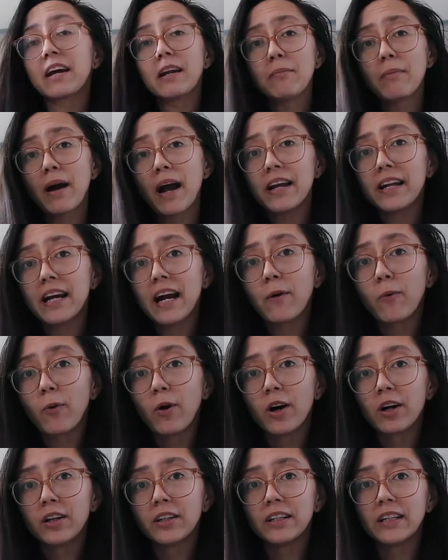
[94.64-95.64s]
gonna buy that
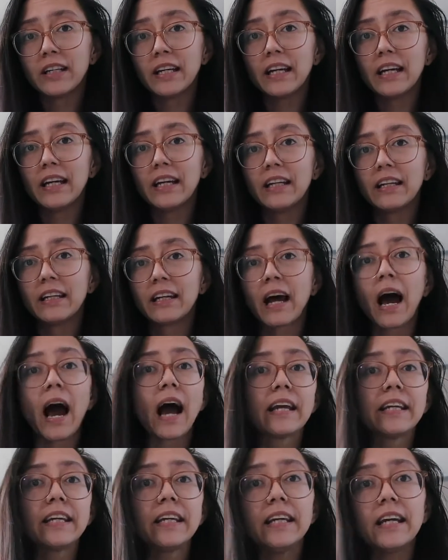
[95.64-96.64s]
one in
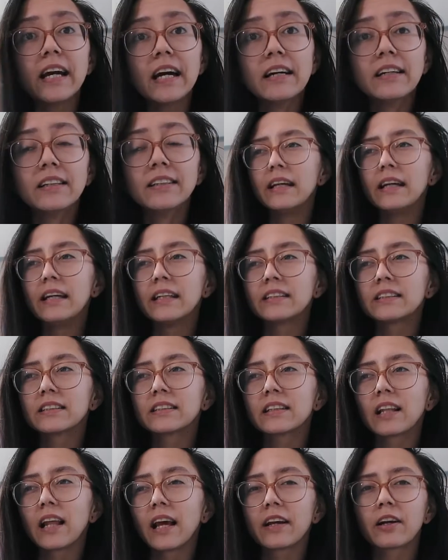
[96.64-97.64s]
IKEA.
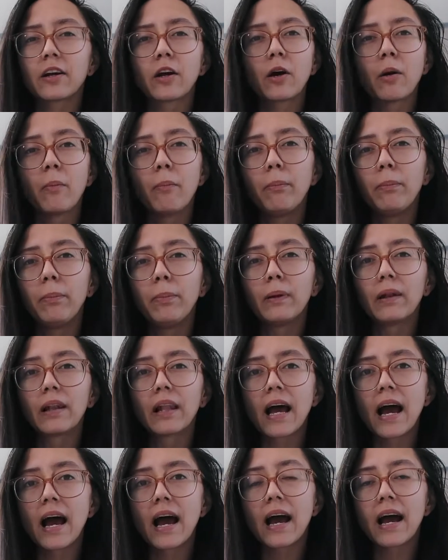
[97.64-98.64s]
It's like a
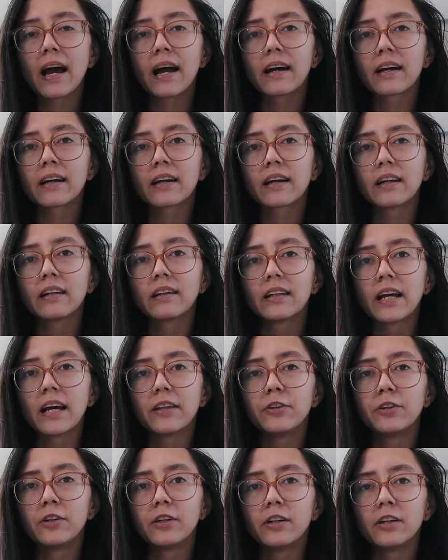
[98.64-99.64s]
black
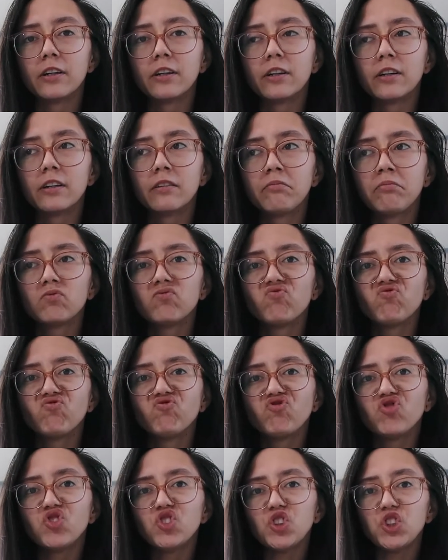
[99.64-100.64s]
leather
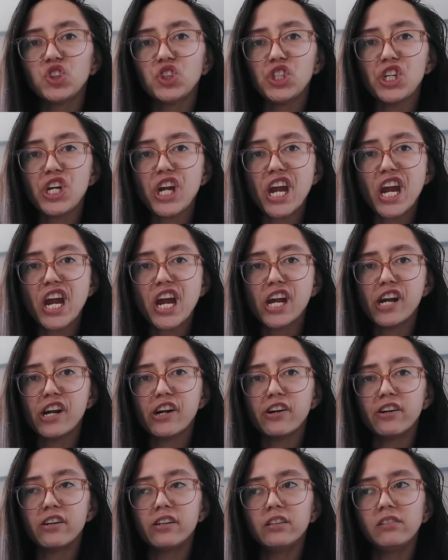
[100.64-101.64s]

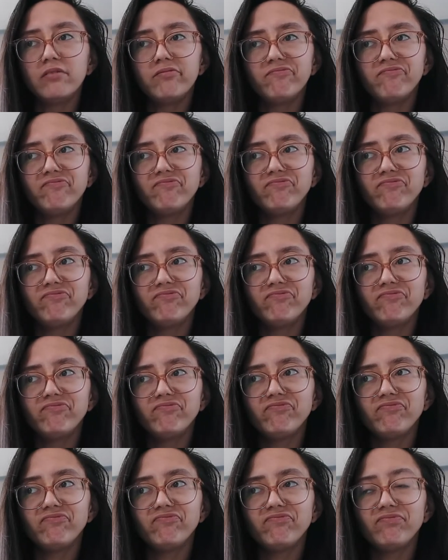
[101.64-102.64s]
chair.
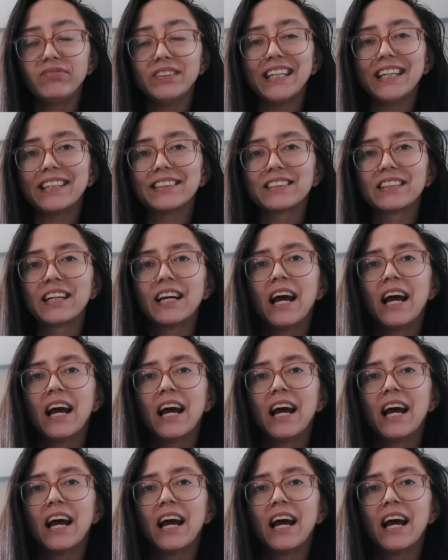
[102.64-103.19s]
Yes.